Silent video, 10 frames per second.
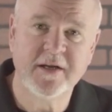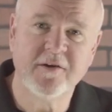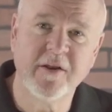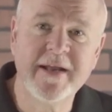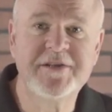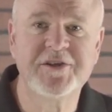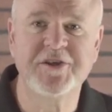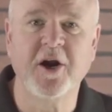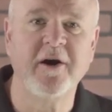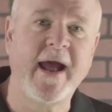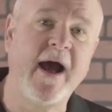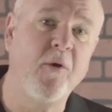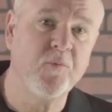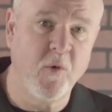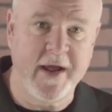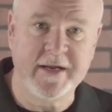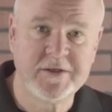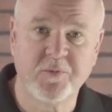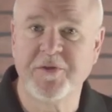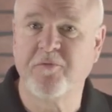Let's start out
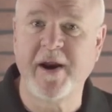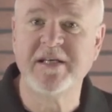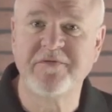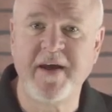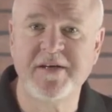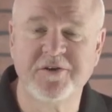west with Raceface